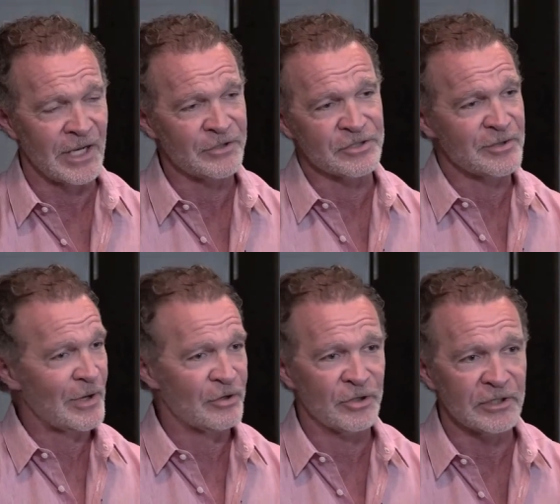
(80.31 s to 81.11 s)
not just
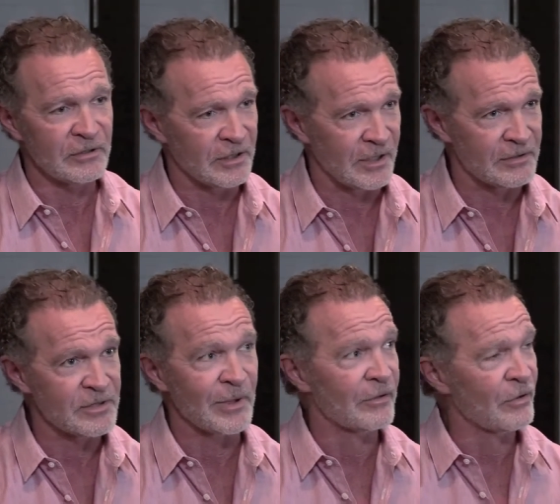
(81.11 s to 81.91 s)
about cooking today,
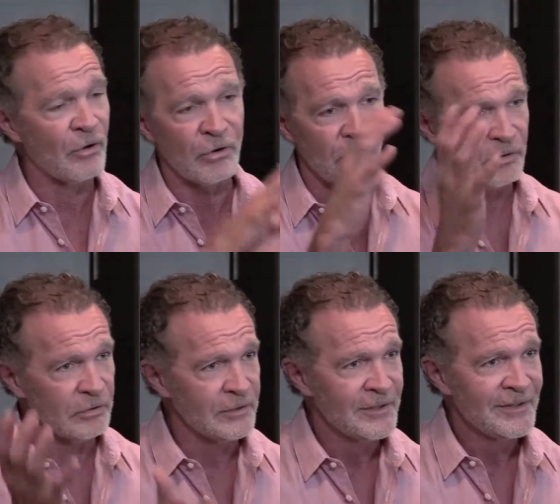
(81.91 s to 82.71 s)
it's about the
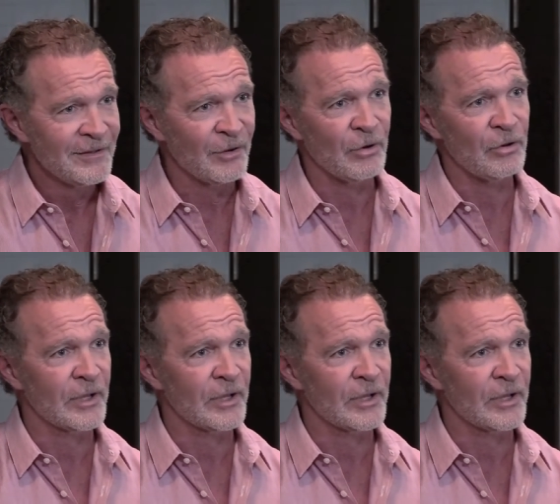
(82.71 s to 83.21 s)
whole the whole